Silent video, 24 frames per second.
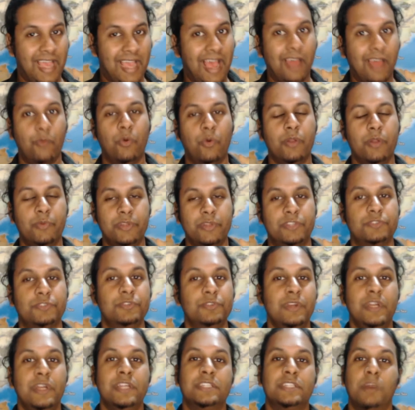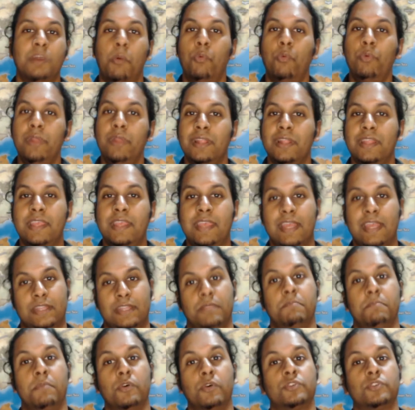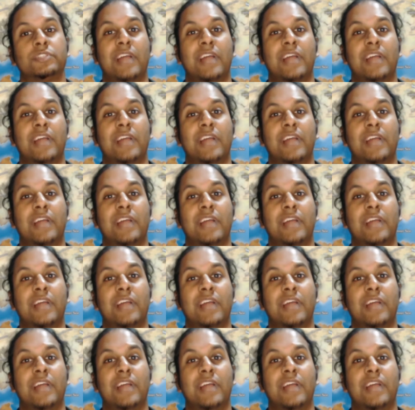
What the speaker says: What do we do to really get the most